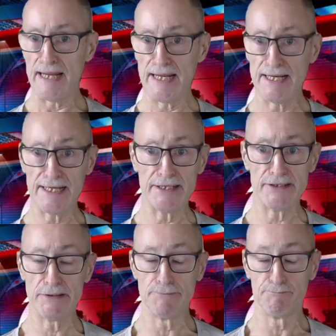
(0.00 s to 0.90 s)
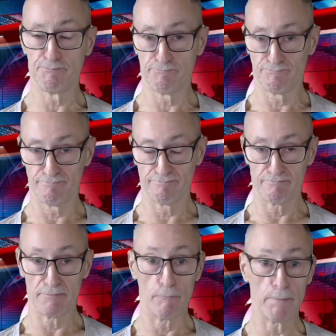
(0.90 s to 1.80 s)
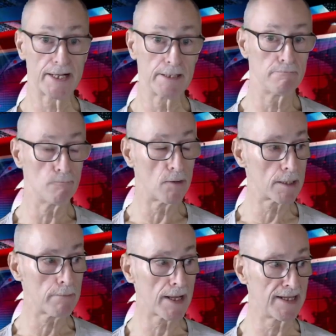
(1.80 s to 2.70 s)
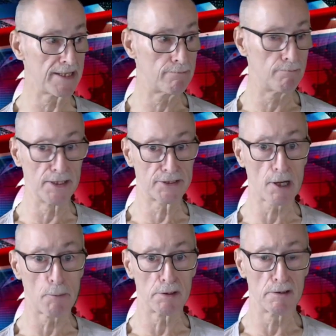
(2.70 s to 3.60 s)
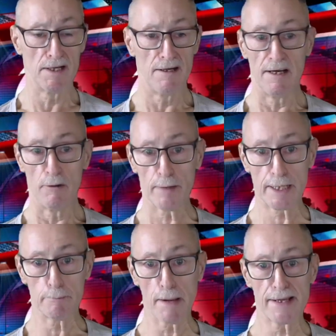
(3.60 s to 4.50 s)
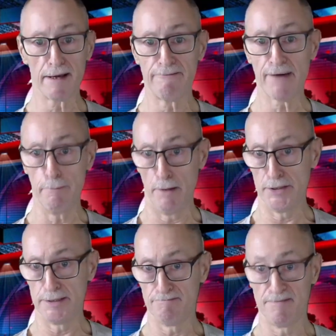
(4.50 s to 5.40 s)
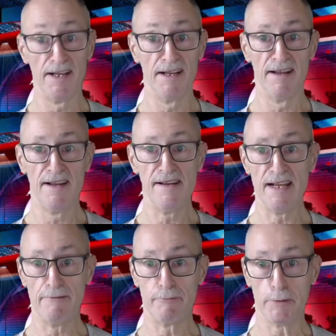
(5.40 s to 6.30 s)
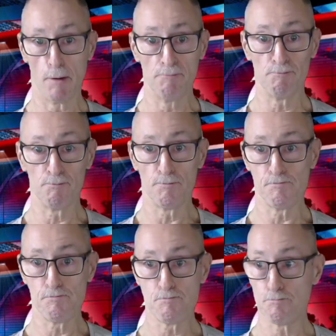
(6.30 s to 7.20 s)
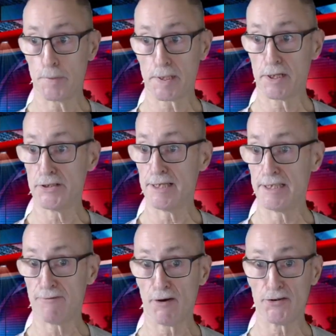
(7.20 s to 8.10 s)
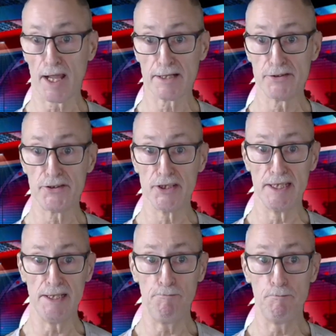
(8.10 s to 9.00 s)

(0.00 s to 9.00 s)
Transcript: It is, and we can make this copper, we can make her famous if we want, because as far as I can see,